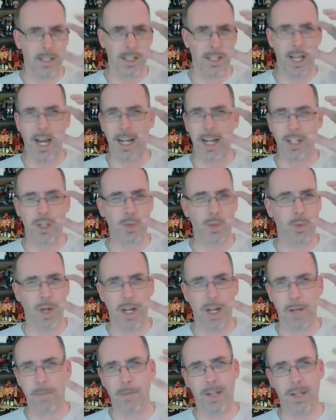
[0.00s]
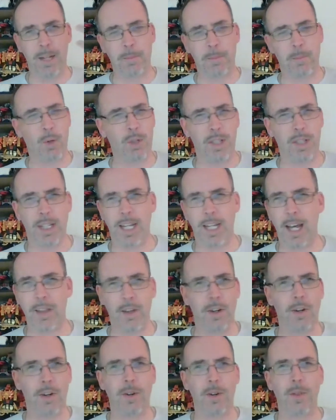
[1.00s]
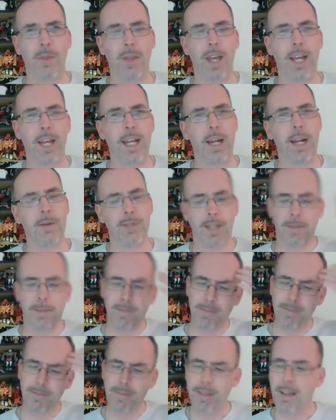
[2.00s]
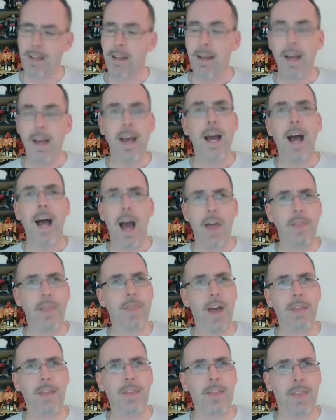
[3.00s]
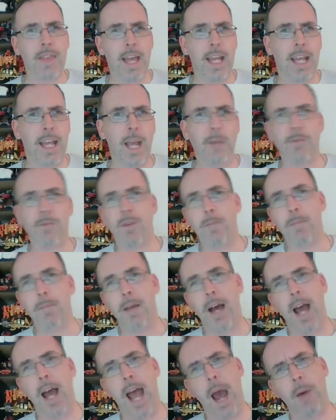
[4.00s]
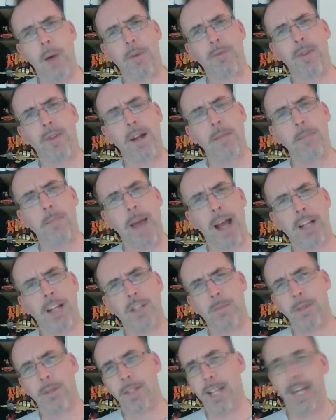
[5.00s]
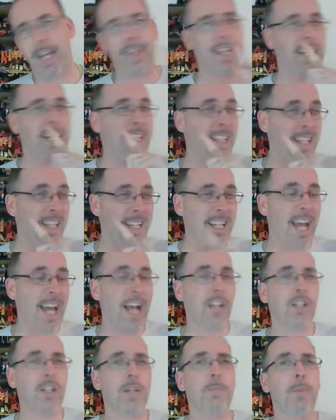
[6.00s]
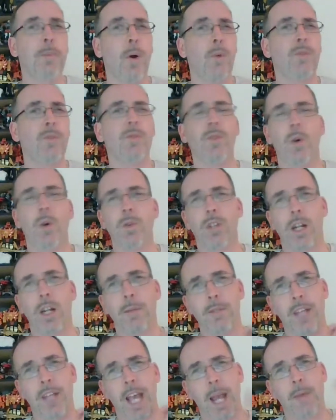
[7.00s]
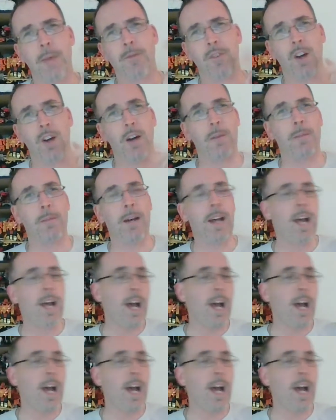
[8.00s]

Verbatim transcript: side swipe, like put together thing, and I was like, I thought that they came from our friend Maximal 10. They didn't actually. Both of those items came from